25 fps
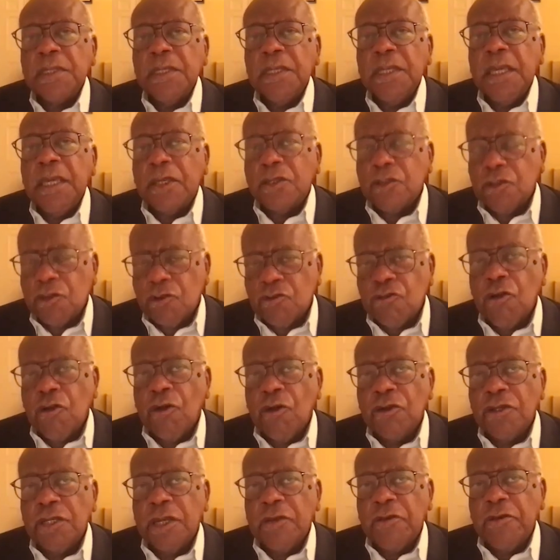
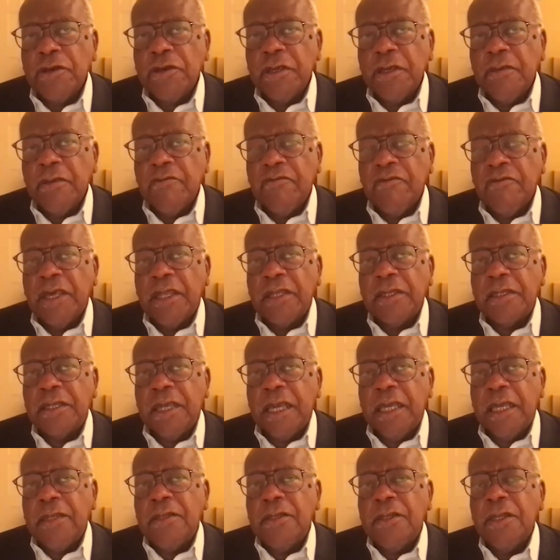extraordinary event.
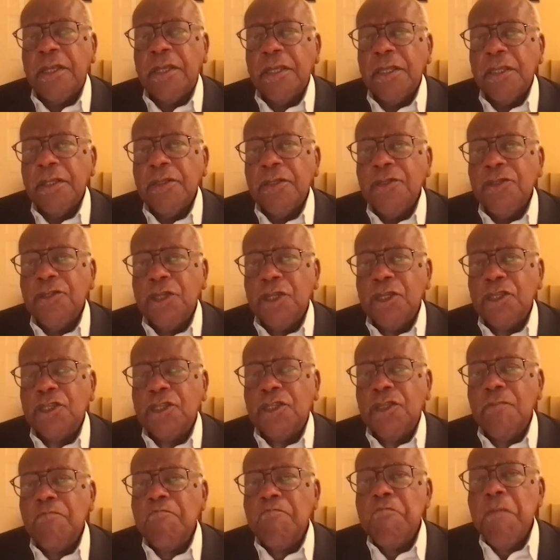And
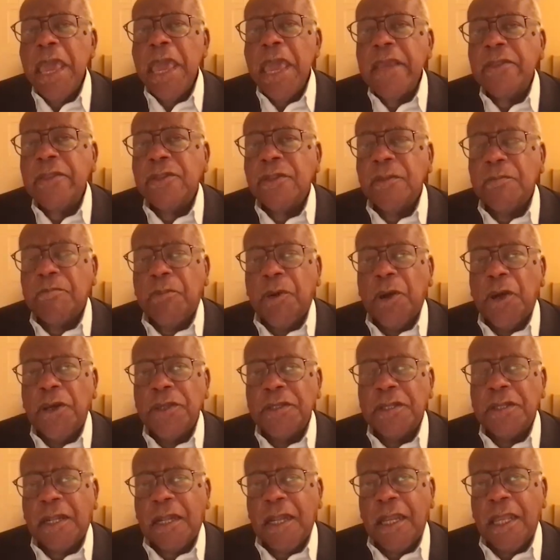just to make the
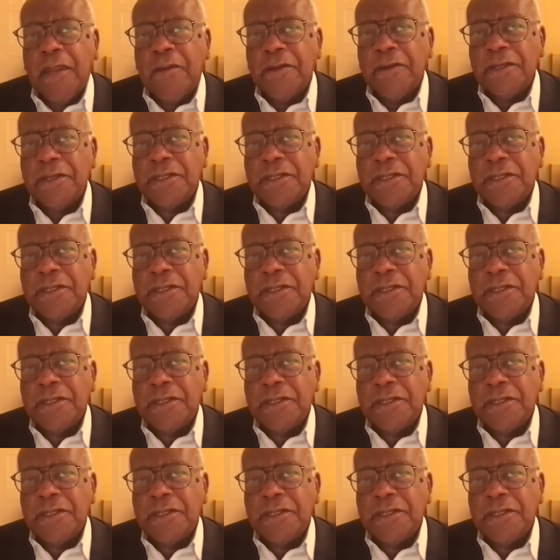point clearer,